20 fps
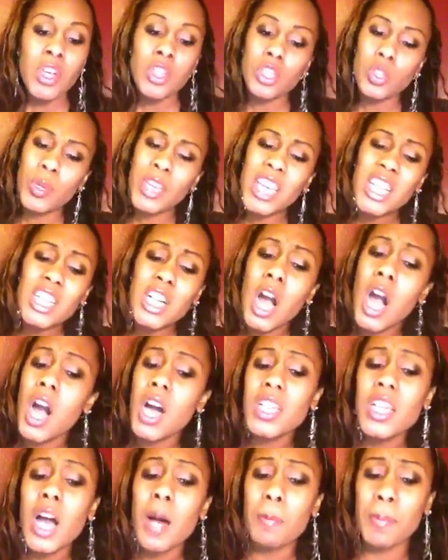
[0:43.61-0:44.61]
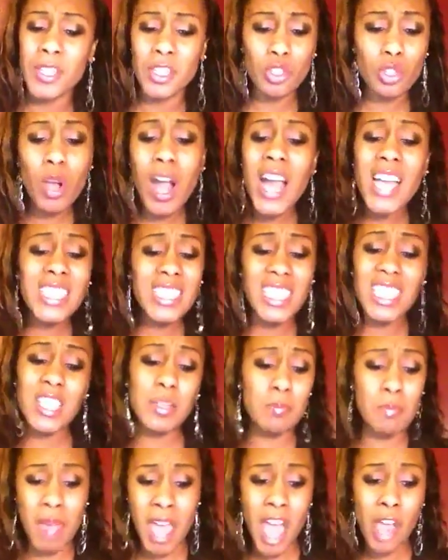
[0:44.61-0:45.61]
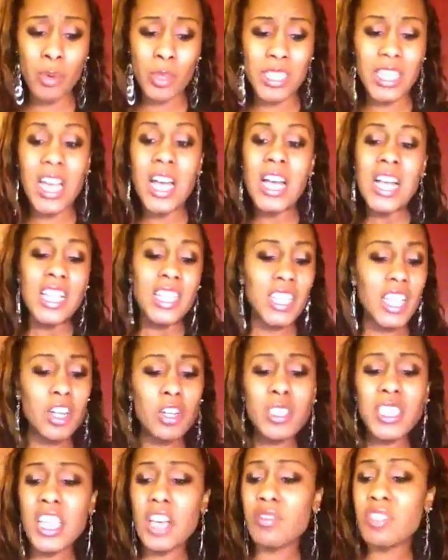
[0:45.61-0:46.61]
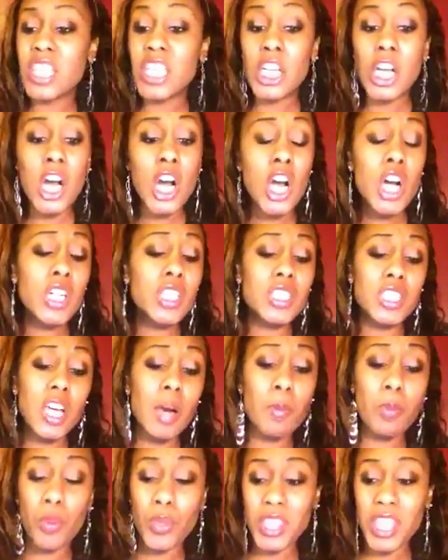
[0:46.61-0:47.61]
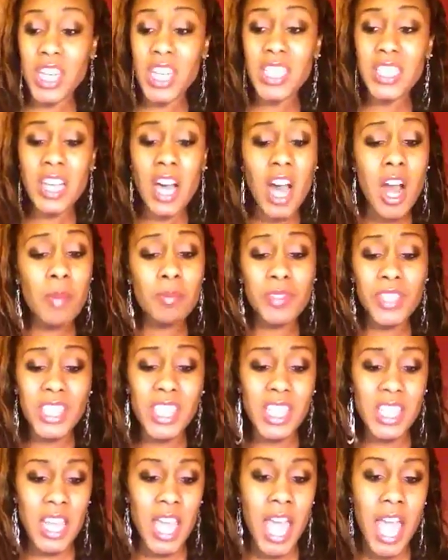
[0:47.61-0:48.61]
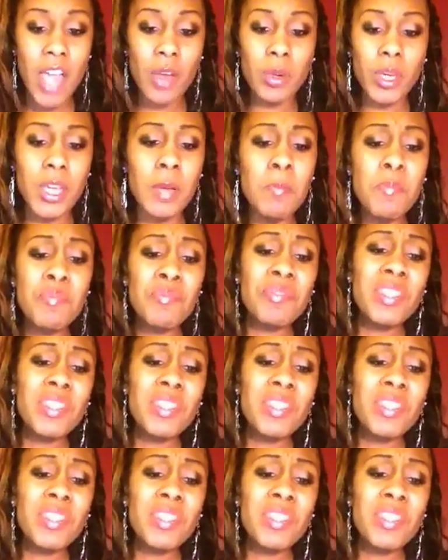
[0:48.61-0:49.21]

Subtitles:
So we get caught up in trying to get married, let ourselves get hooked up with any Tom, Dick, and Harry,